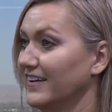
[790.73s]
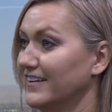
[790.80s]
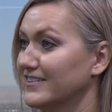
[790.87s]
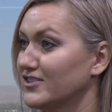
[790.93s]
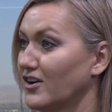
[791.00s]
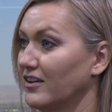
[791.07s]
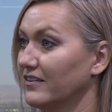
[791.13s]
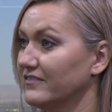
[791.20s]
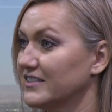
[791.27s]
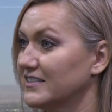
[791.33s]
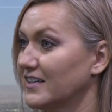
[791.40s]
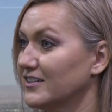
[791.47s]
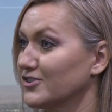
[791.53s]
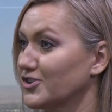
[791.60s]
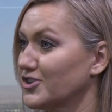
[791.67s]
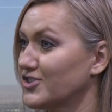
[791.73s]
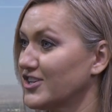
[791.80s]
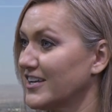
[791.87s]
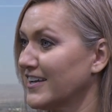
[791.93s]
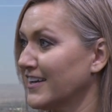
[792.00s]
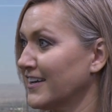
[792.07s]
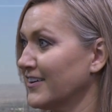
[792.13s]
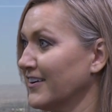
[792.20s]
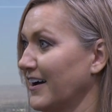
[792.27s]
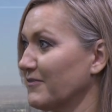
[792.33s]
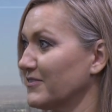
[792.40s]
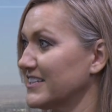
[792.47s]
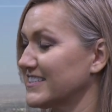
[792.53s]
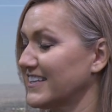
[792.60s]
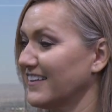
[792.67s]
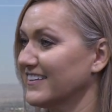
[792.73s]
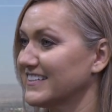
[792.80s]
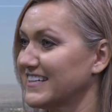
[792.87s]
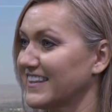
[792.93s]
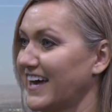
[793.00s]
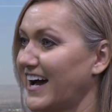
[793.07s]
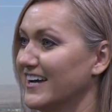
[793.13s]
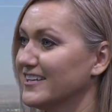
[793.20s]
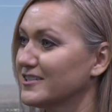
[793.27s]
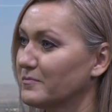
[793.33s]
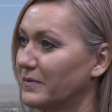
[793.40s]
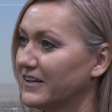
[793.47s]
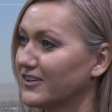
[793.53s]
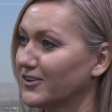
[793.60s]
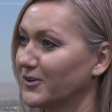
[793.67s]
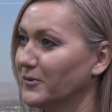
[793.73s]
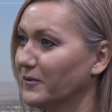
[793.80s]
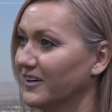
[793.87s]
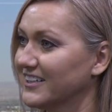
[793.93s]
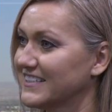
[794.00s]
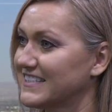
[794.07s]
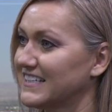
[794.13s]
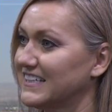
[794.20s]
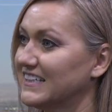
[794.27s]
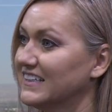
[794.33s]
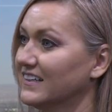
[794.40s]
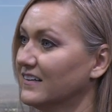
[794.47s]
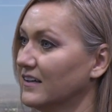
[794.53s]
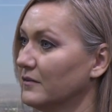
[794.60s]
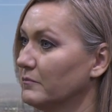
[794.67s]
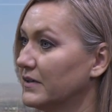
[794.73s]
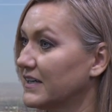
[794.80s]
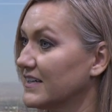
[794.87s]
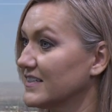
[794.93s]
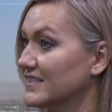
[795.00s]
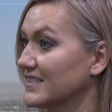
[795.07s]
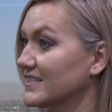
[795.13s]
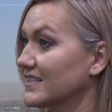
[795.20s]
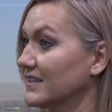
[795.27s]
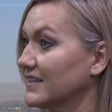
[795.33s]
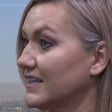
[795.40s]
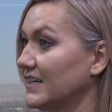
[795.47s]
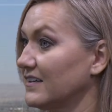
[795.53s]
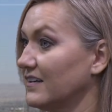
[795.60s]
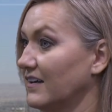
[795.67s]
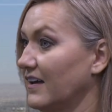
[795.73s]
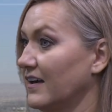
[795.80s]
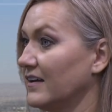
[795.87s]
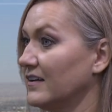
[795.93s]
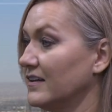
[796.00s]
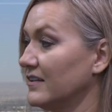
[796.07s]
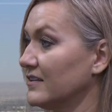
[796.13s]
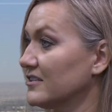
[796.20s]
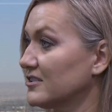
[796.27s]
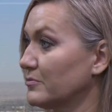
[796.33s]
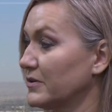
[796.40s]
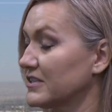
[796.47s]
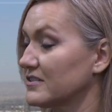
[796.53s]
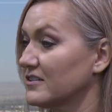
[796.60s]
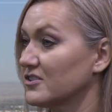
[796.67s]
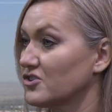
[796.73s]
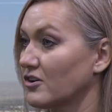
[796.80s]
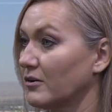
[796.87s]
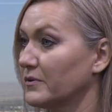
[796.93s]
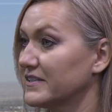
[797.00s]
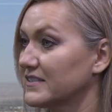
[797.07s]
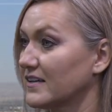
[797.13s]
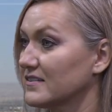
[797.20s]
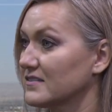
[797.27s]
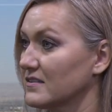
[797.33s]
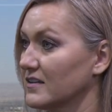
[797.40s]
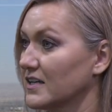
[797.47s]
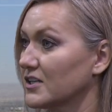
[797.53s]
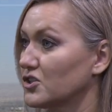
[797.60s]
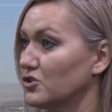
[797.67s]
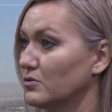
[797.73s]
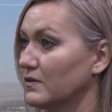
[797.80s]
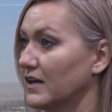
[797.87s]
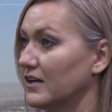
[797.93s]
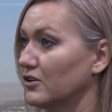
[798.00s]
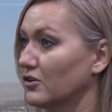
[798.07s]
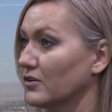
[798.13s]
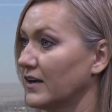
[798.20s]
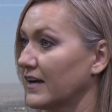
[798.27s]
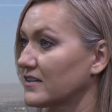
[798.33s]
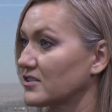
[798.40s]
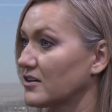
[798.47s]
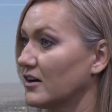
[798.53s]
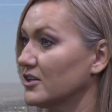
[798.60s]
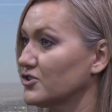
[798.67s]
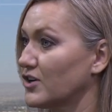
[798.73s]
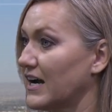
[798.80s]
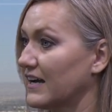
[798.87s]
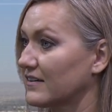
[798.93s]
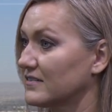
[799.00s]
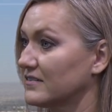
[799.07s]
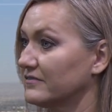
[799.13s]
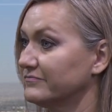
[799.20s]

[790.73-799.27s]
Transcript: it's all of a sudden, cha-ching, I'm going to sell it to the highest bidder who wants it. Because it's a lead, and in this business, you're always hustling to get your next contract.